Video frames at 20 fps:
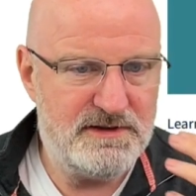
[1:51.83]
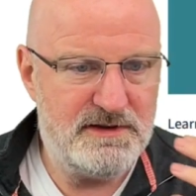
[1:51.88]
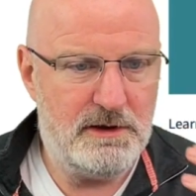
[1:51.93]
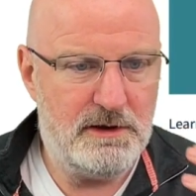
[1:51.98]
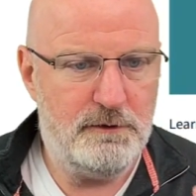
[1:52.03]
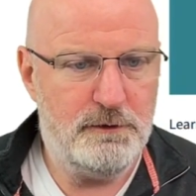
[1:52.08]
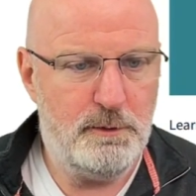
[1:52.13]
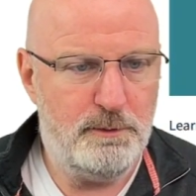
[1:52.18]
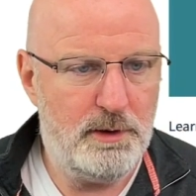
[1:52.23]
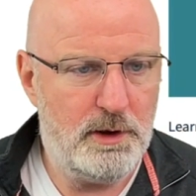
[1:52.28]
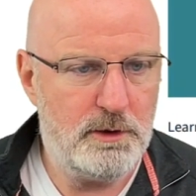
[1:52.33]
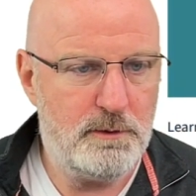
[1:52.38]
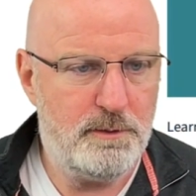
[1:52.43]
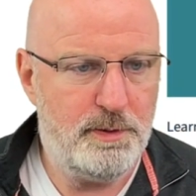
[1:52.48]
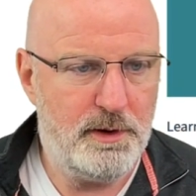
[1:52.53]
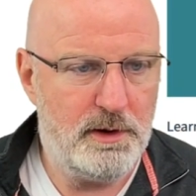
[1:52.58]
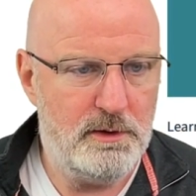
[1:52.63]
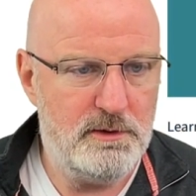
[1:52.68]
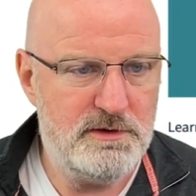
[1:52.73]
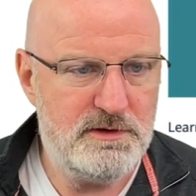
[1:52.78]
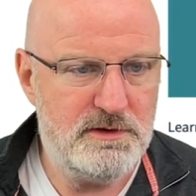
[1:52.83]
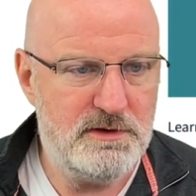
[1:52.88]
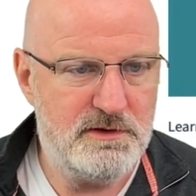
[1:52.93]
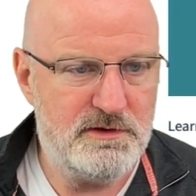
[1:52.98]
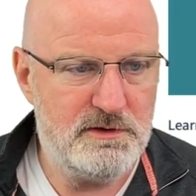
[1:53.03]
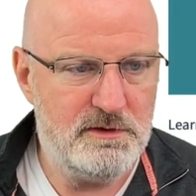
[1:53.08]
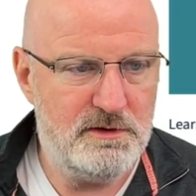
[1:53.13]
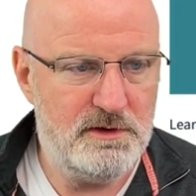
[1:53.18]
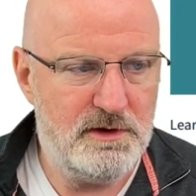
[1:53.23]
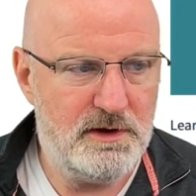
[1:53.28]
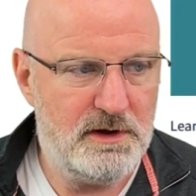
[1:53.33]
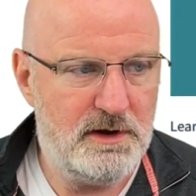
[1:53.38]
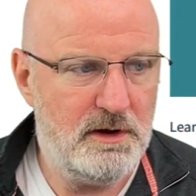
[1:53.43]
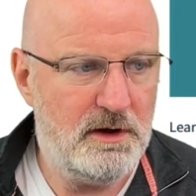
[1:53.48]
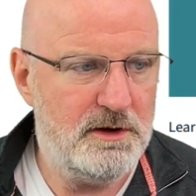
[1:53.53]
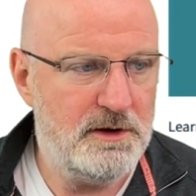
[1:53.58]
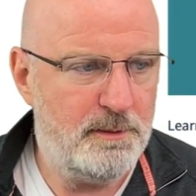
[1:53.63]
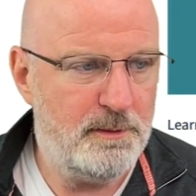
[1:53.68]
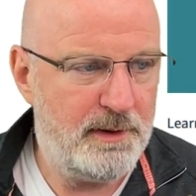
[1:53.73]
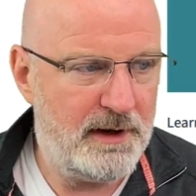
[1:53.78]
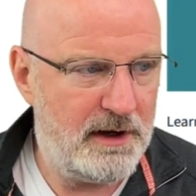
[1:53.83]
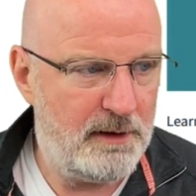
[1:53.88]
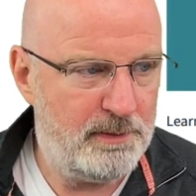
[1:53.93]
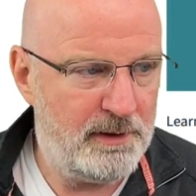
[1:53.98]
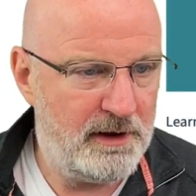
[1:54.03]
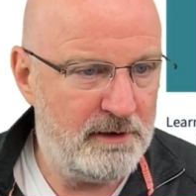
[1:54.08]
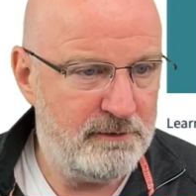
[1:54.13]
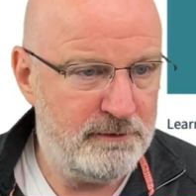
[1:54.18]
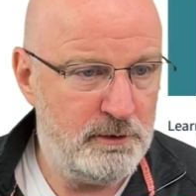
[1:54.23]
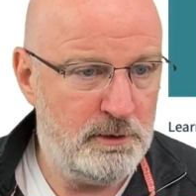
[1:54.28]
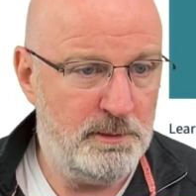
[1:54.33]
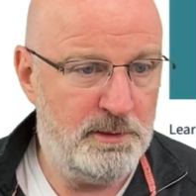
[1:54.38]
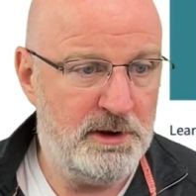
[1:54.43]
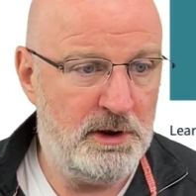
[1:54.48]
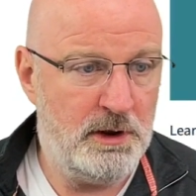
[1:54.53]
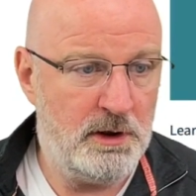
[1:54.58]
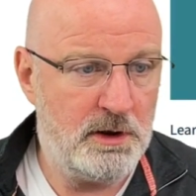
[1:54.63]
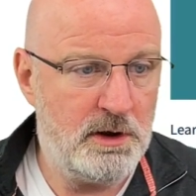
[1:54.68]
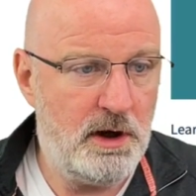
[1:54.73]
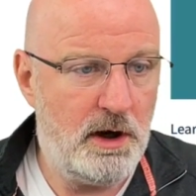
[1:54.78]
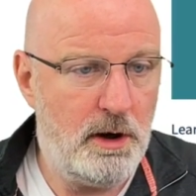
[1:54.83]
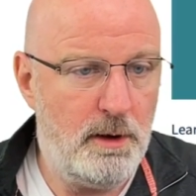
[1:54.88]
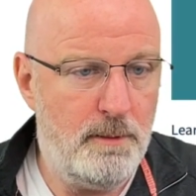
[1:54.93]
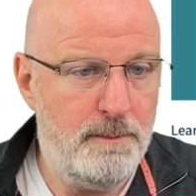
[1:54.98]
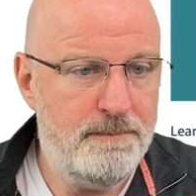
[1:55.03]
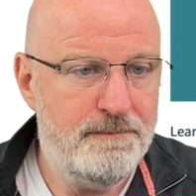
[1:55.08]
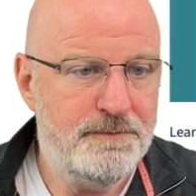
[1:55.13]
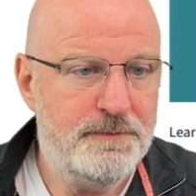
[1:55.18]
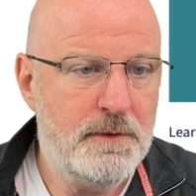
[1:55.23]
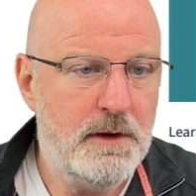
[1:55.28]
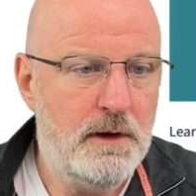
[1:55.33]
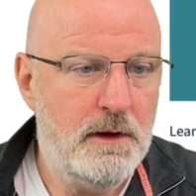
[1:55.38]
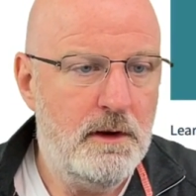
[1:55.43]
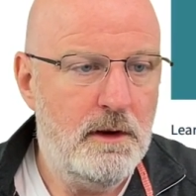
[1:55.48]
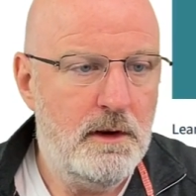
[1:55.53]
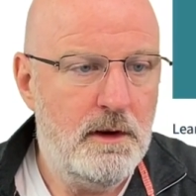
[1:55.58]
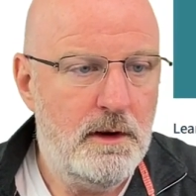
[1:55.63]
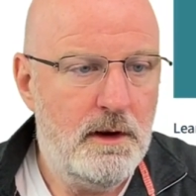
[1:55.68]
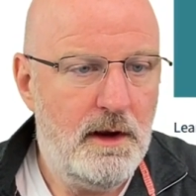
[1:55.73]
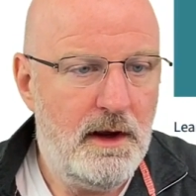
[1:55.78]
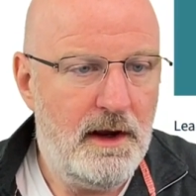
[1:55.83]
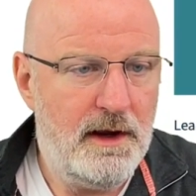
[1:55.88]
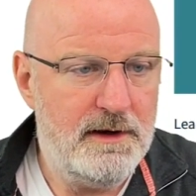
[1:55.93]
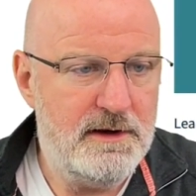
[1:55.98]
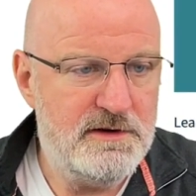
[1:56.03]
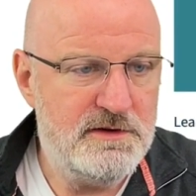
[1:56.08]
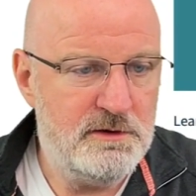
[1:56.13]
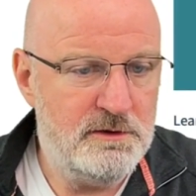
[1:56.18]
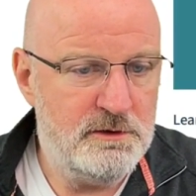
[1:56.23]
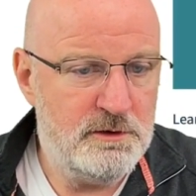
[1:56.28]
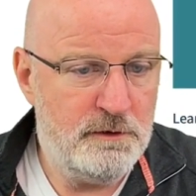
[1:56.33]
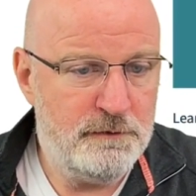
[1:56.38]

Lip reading: myself a blog post that's on the powerplatform.com, and it's